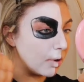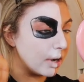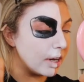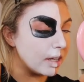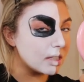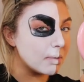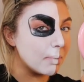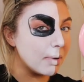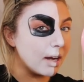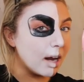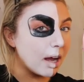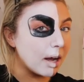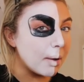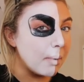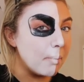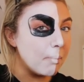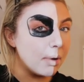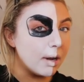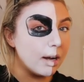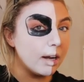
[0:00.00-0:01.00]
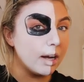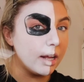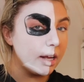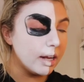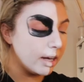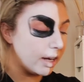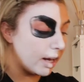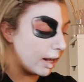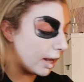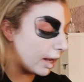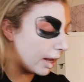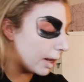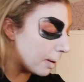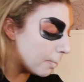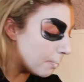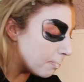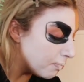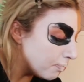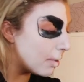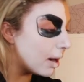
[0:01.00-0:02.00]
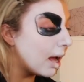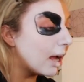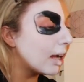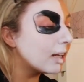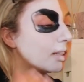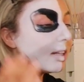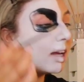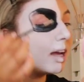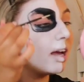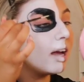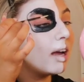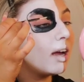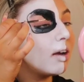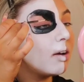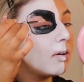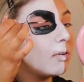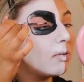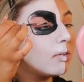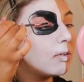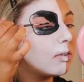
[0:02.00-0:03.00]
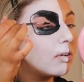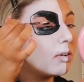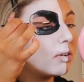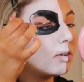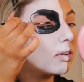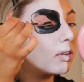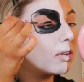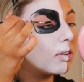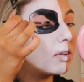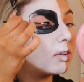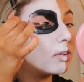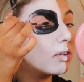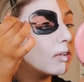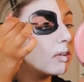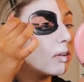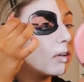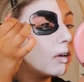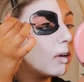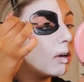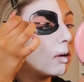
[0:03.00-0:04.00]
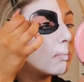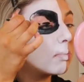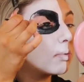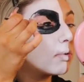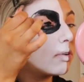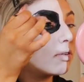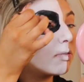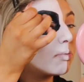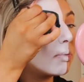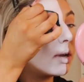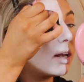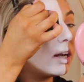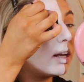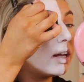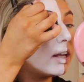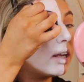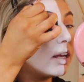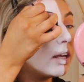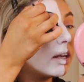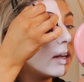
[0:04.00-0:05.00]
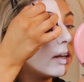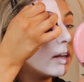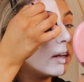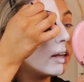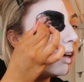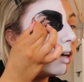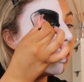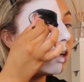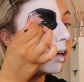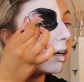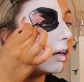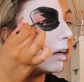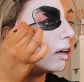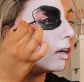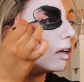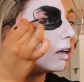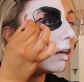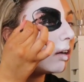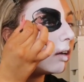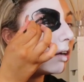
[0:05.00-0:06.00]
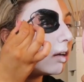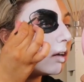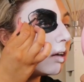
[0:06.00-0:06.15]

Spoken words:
want it to be like completely blacked out on the top of my lid. Obviously just being